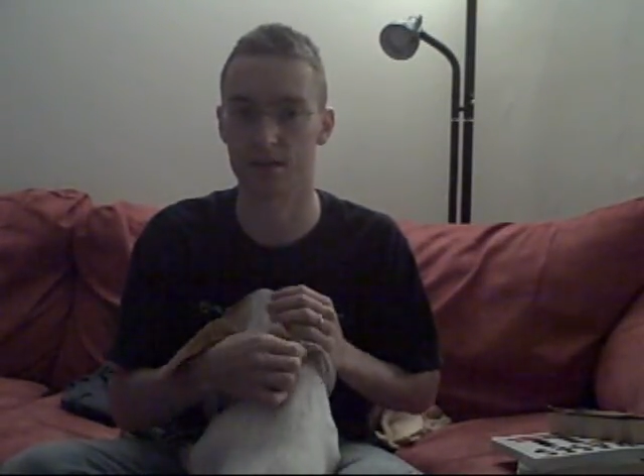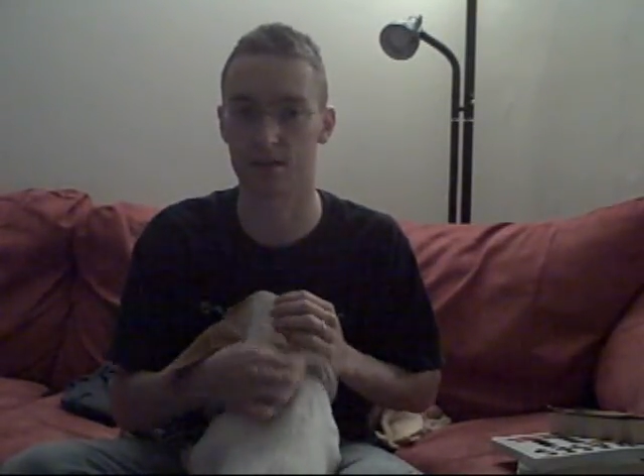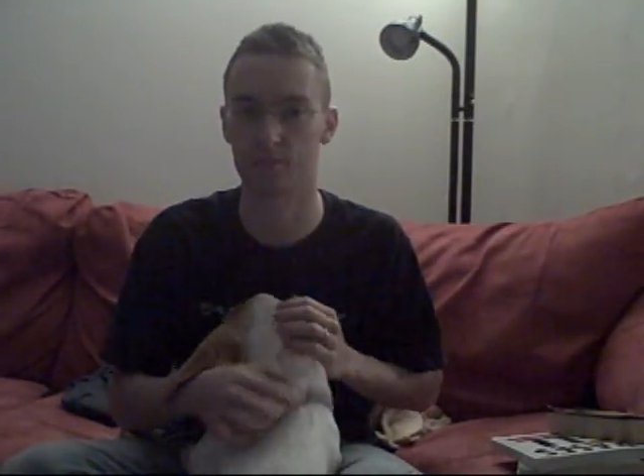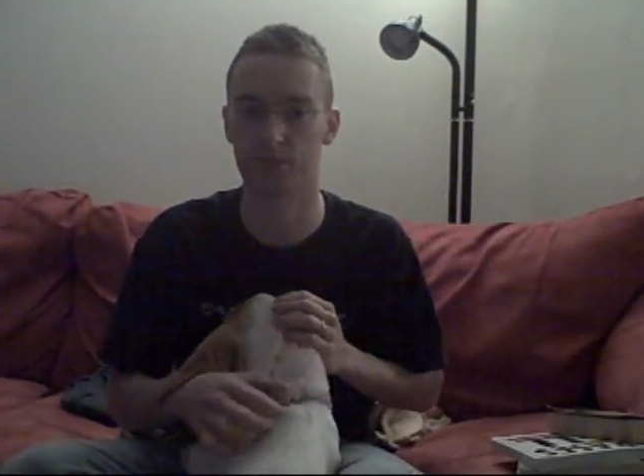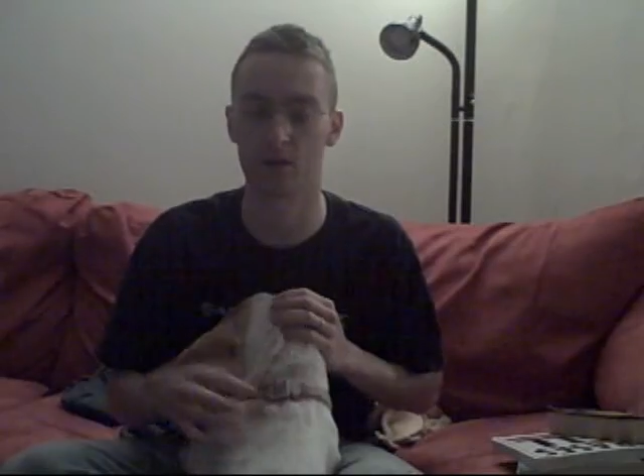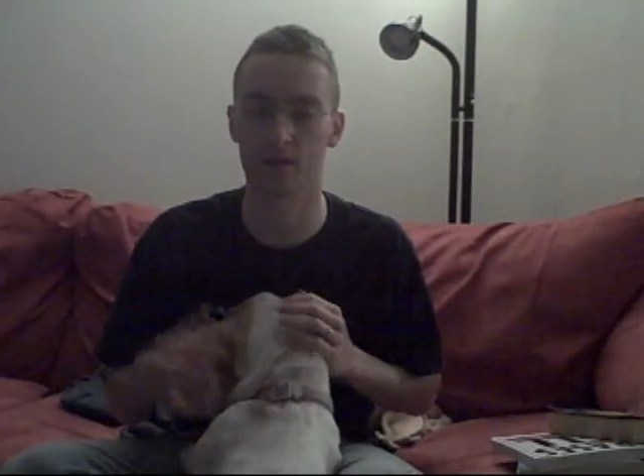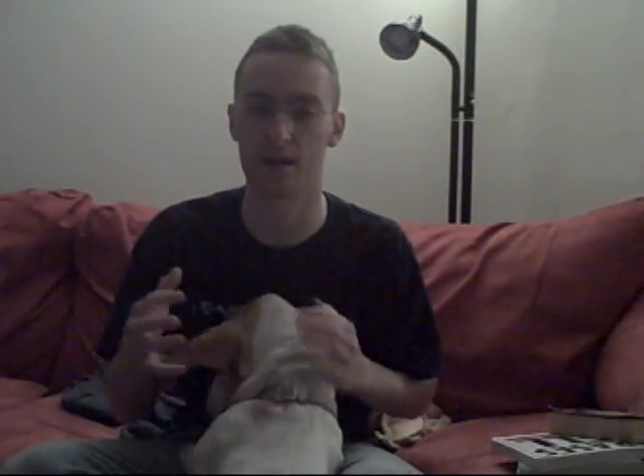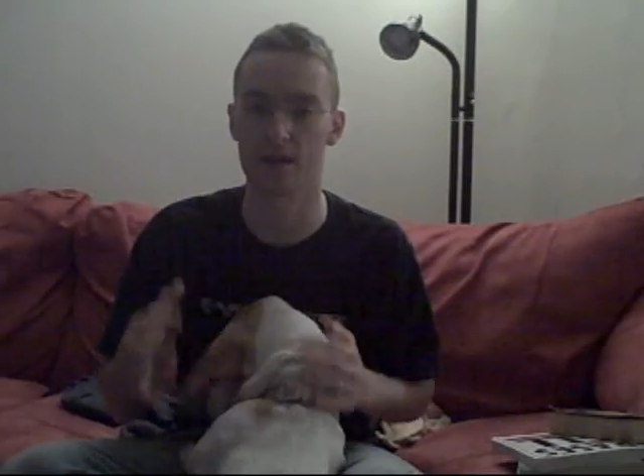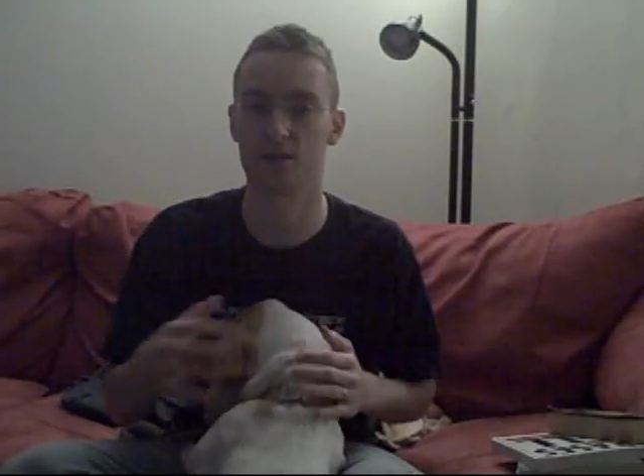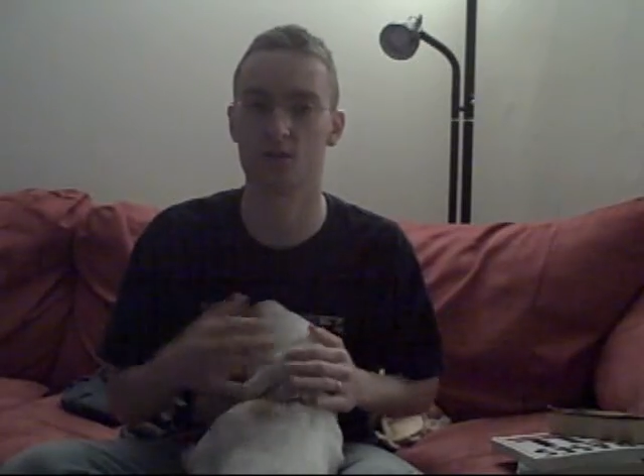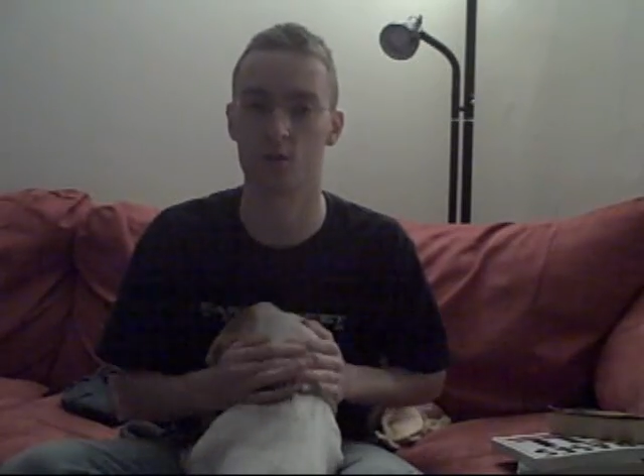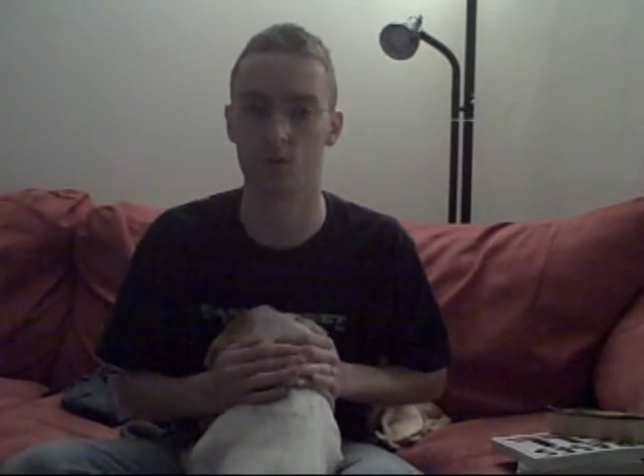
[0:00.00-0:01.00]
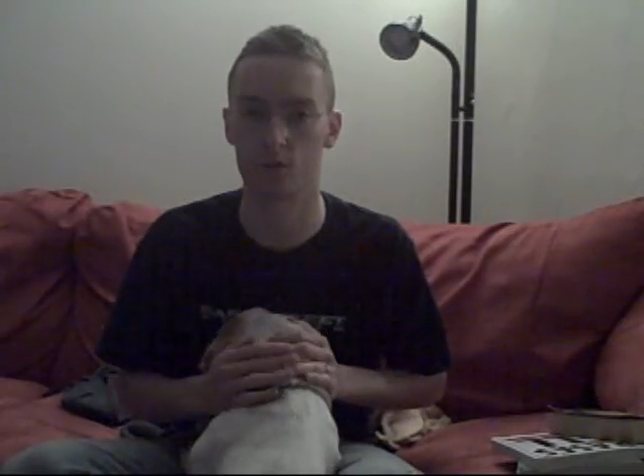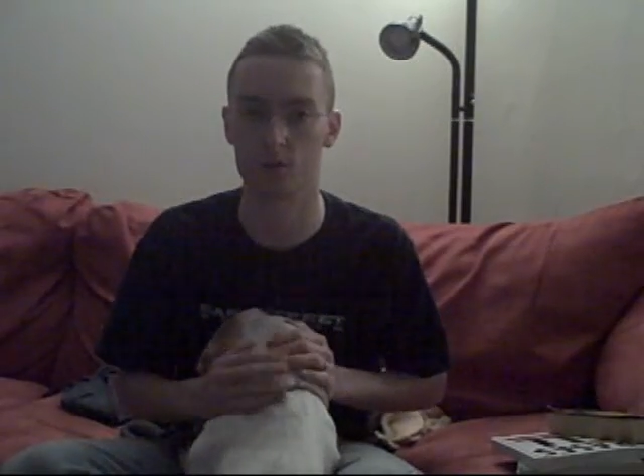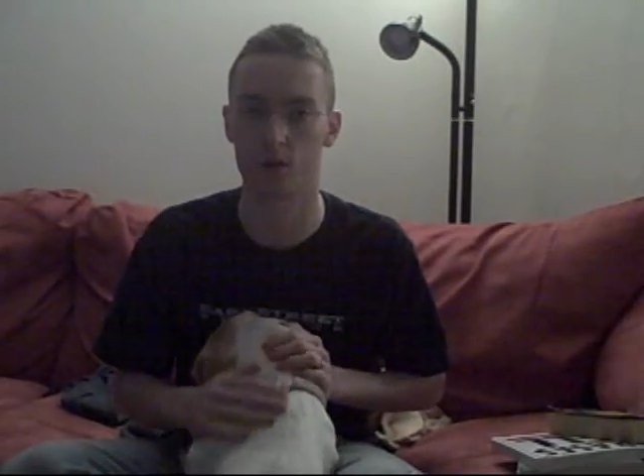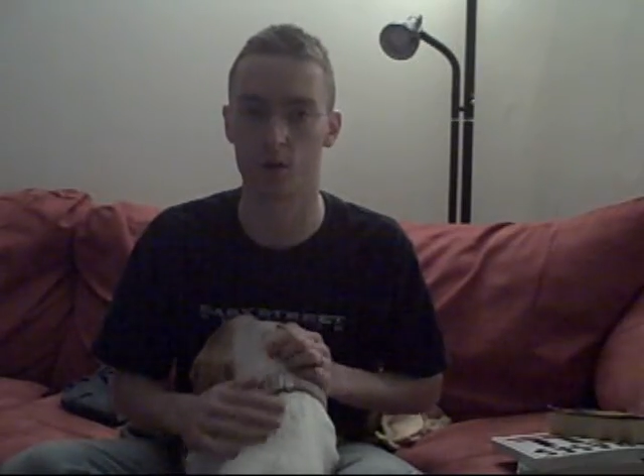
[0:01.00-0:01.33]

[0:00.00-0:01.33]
and then plug that into